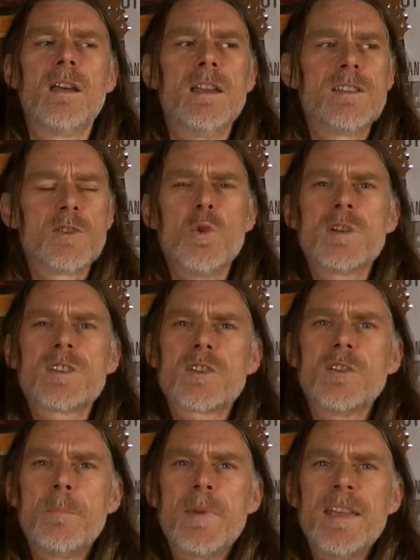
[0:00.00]
It's always
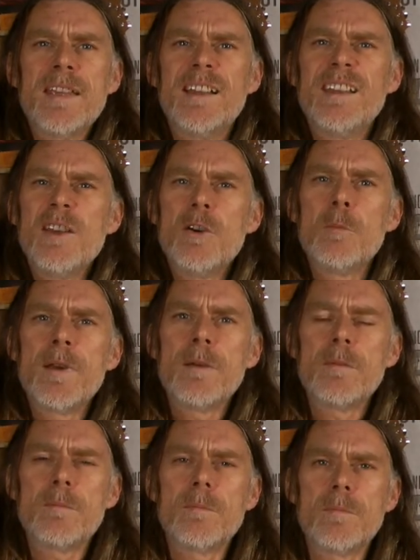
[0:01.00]
going to be a little
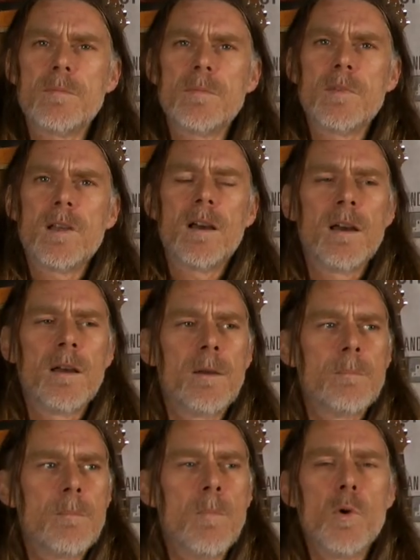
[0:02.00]
bit
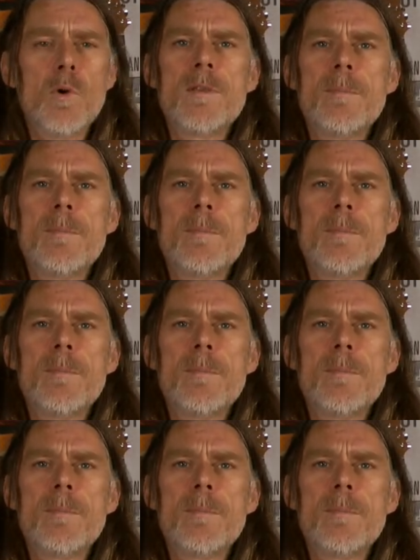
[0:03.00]
more in